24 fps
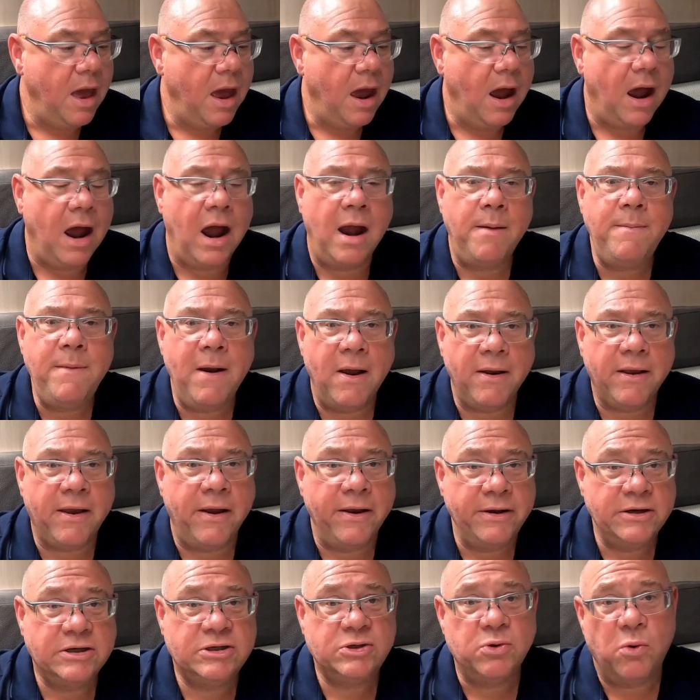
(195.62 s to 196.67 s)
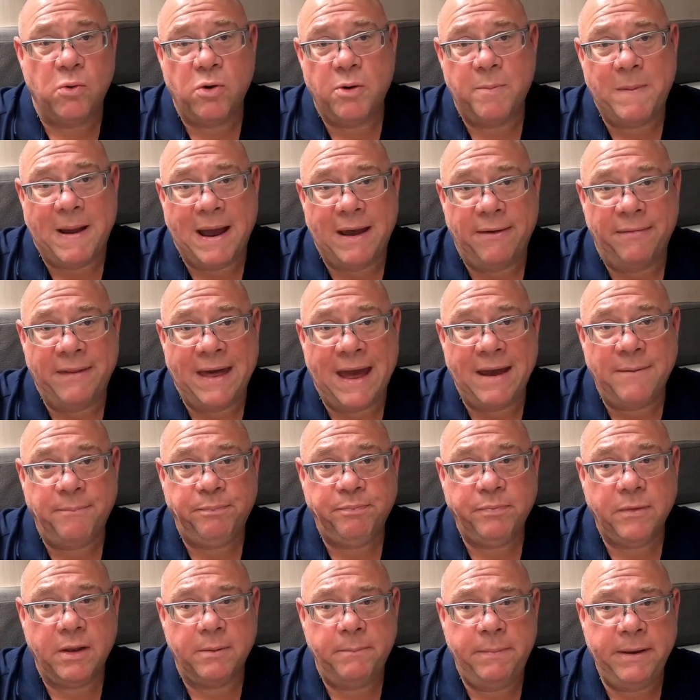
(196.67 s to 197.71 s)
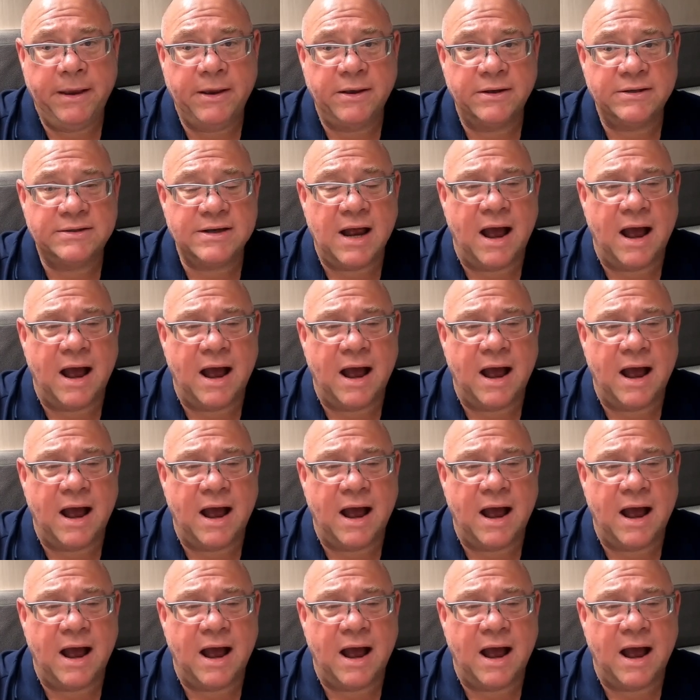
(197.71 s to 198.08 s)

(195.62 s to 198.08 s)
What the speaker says: I'm not going to talk about that because